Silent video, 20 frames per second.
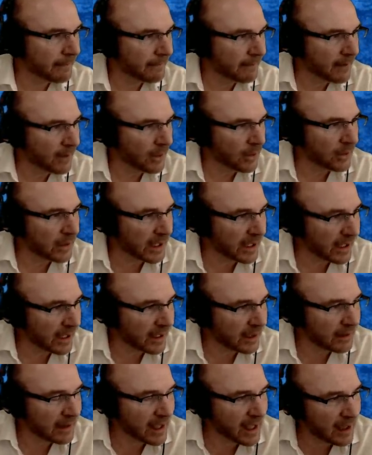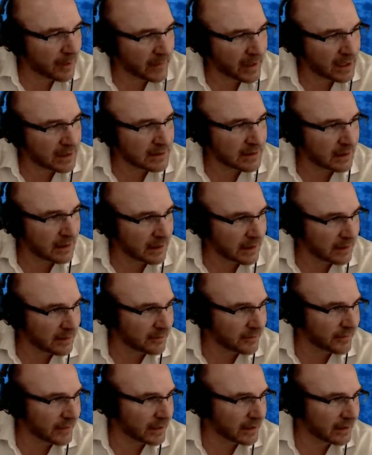Oh, Cam has an
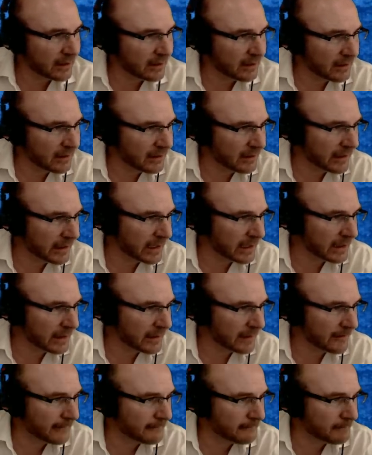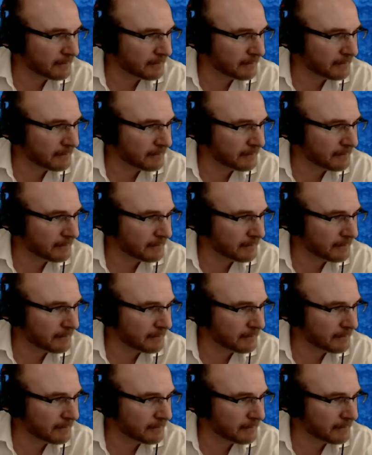invite link in there.